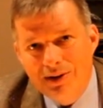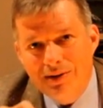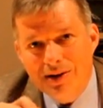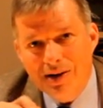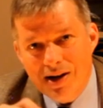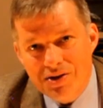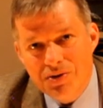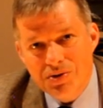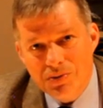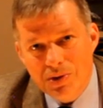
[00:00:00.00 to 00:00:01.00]
the
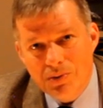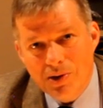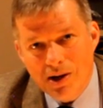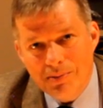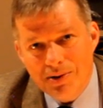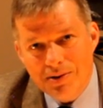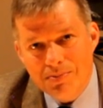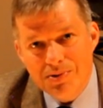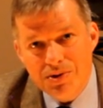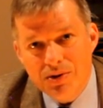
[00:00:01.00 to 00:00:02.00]
constitutional requirement to
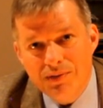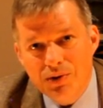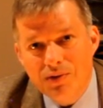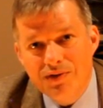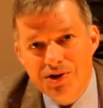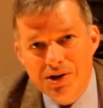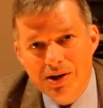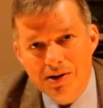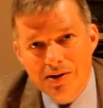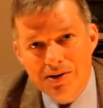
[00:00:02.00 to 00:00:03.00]
preserve your fishing
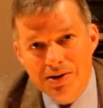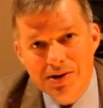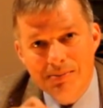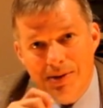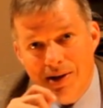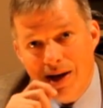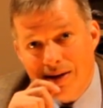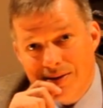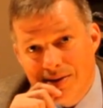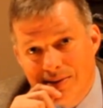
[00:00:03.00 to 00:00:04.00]
heritage on Mille
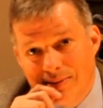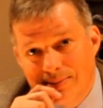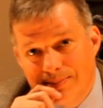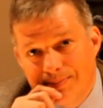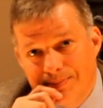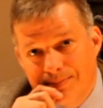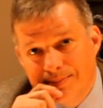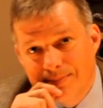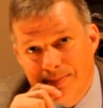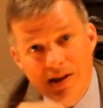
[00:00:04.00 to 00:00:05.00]
Lacs.
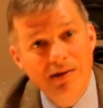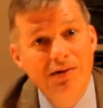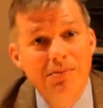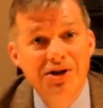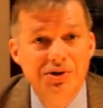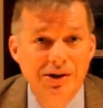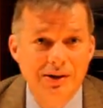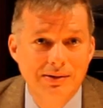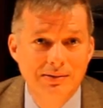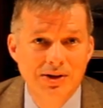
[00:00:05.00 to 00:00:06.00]
Didn't even mention
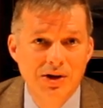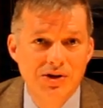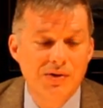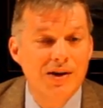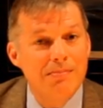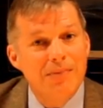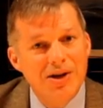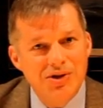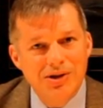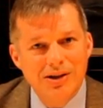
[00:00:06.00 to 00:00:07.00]
it. So they didn't
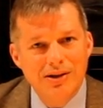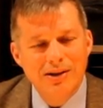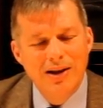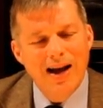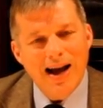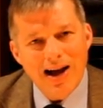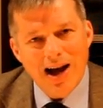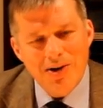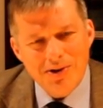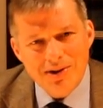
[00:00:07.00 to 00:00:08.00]
mention it.
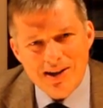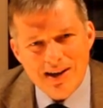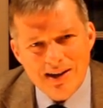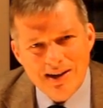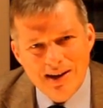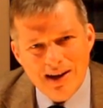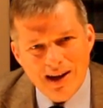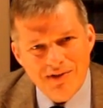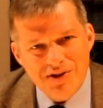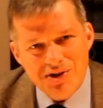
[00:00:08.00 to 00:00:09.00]
How could they
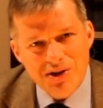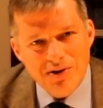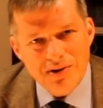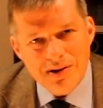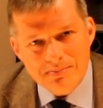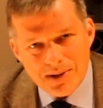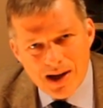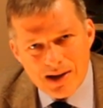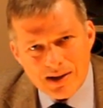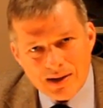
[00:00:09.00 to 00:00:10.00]
have considered it and
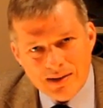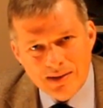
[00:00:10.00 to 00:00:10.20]
applied it?